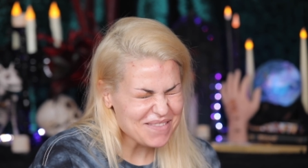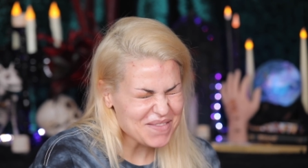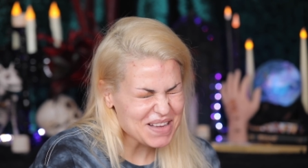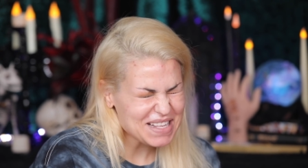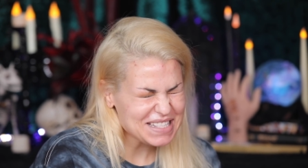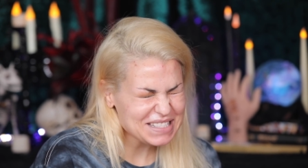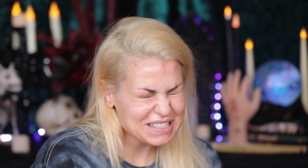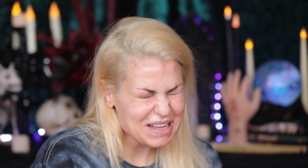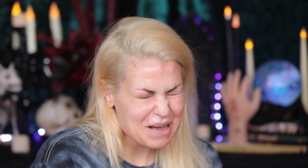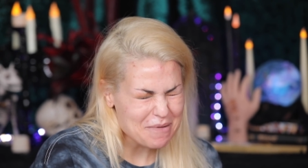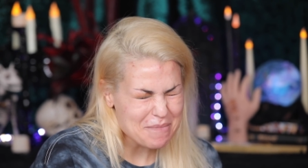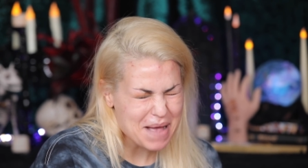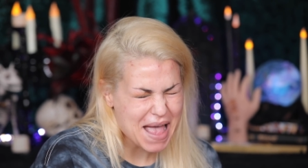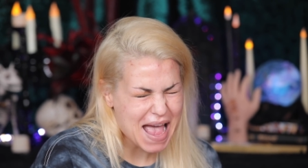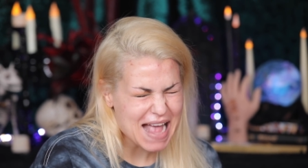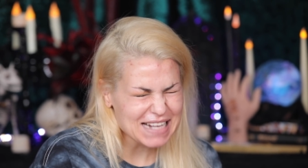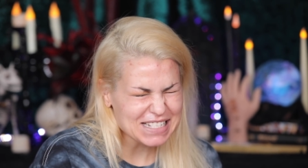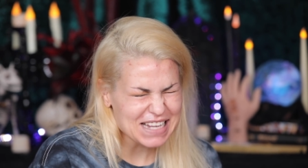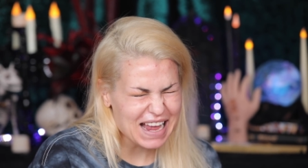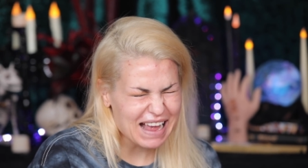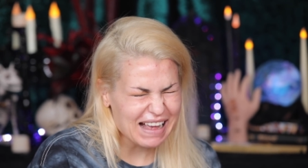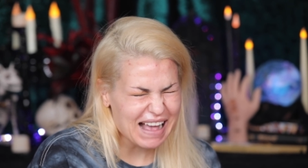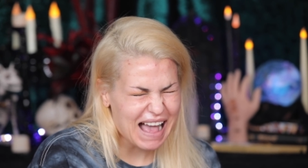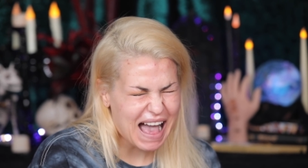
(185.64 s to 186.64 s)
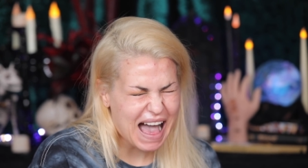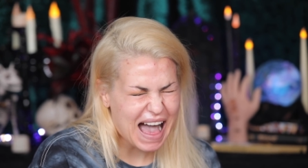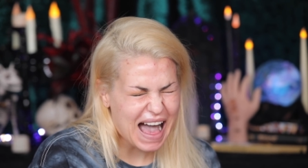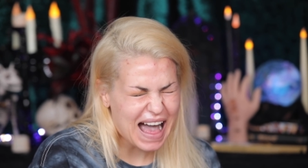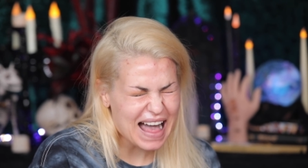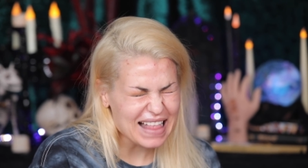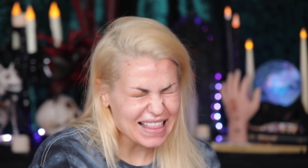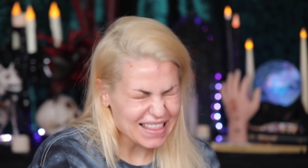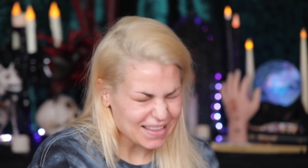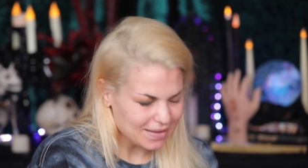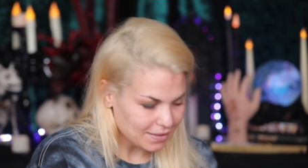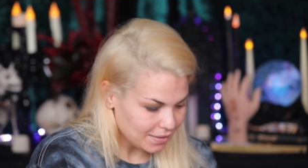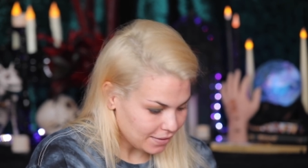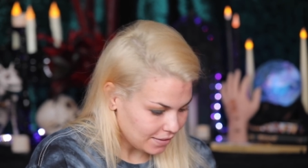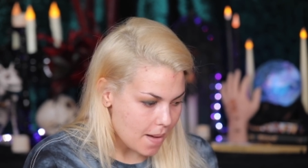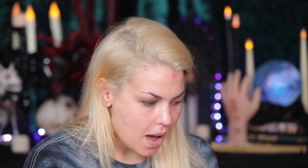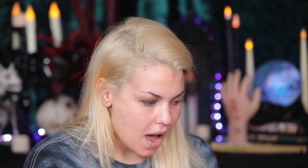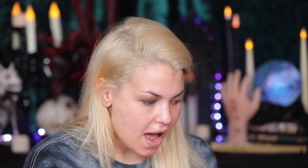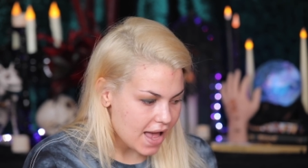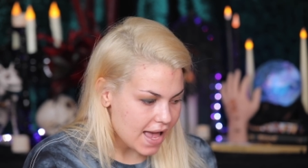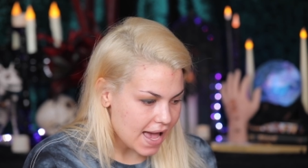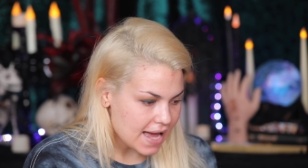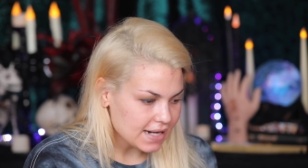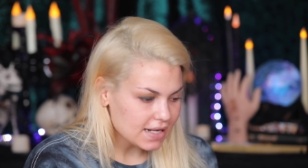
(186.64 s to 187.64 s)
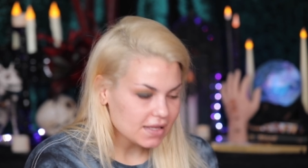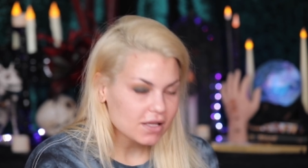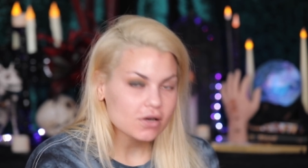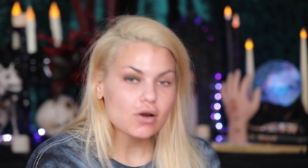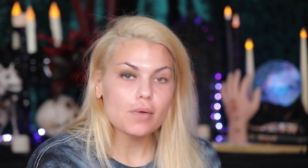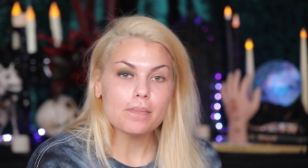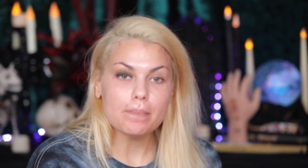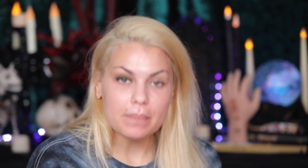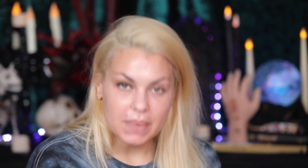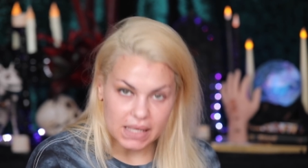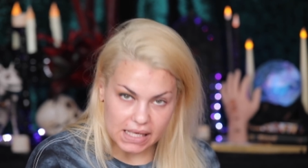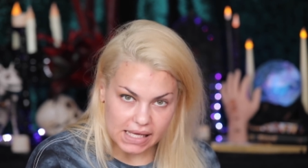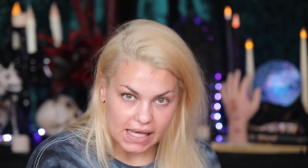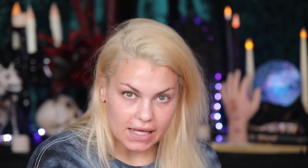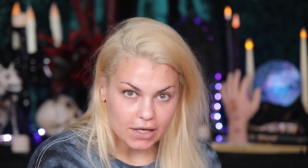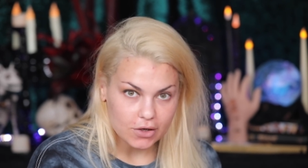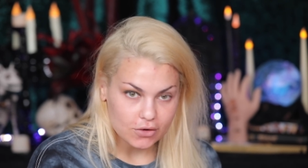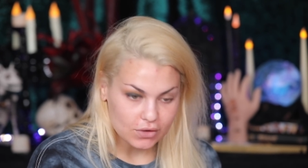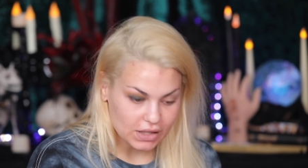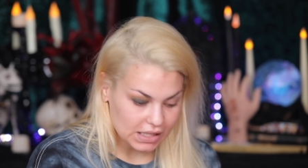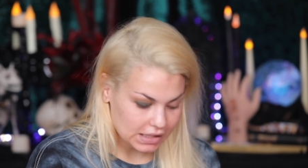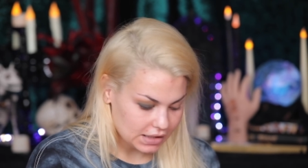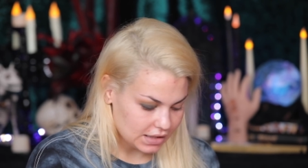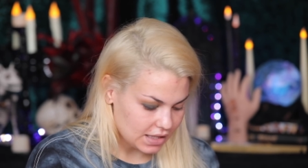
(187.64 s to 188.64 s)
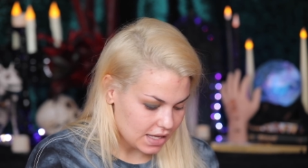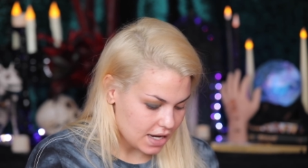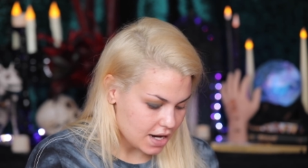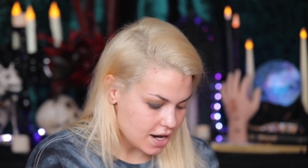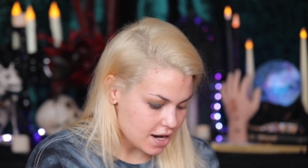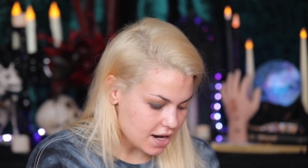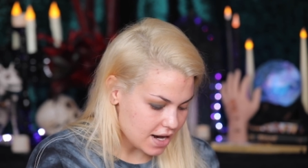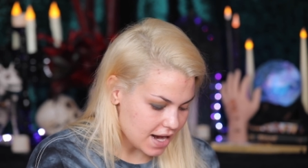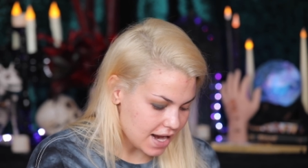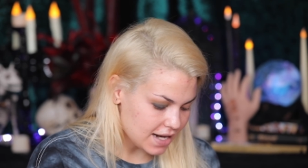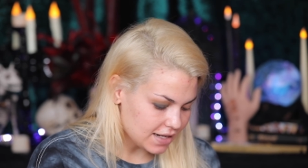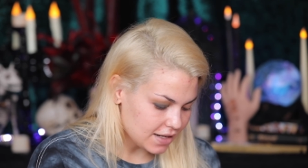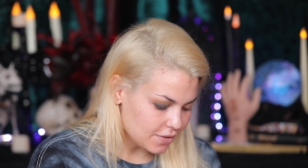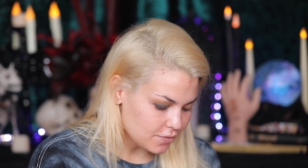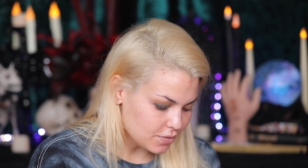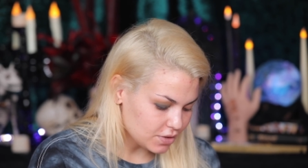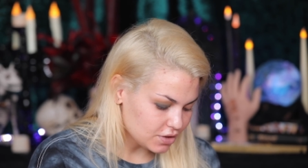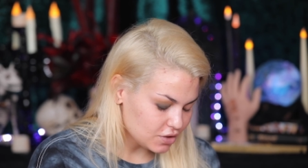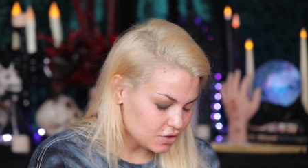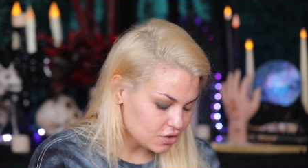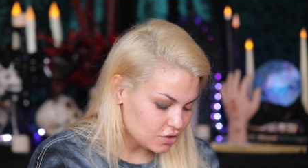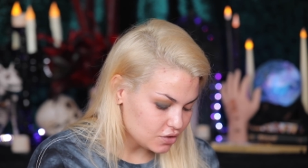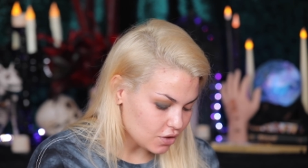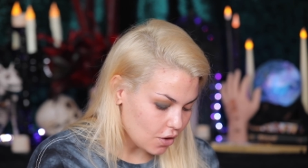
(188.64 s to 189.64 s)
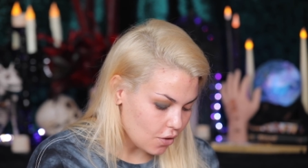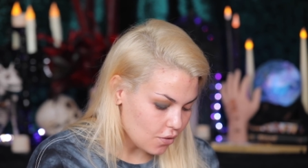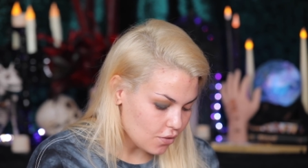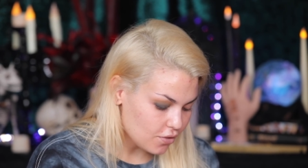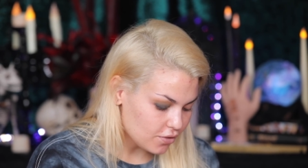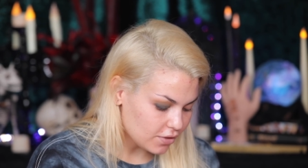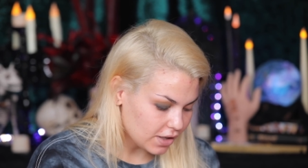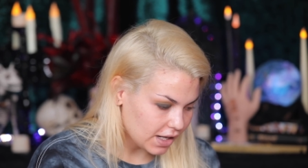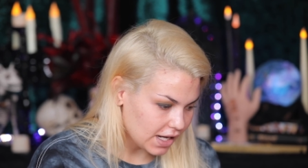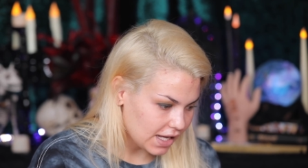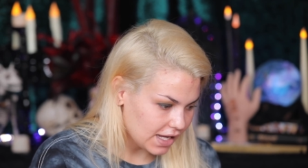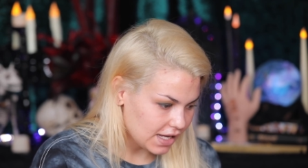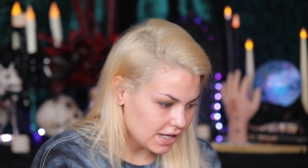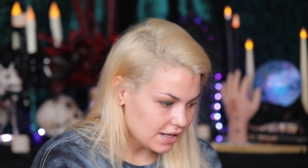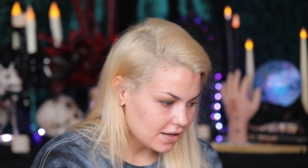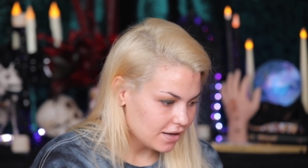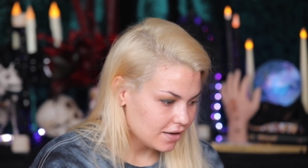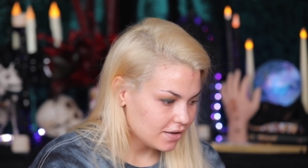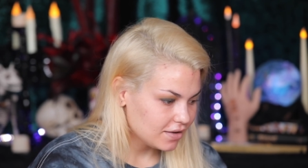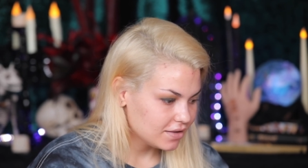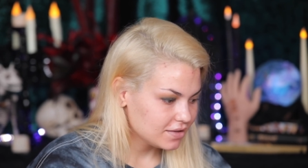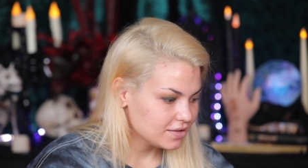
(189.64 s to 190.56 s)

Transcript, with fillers: it was so magical. I had a little meet and greet there and it was so great.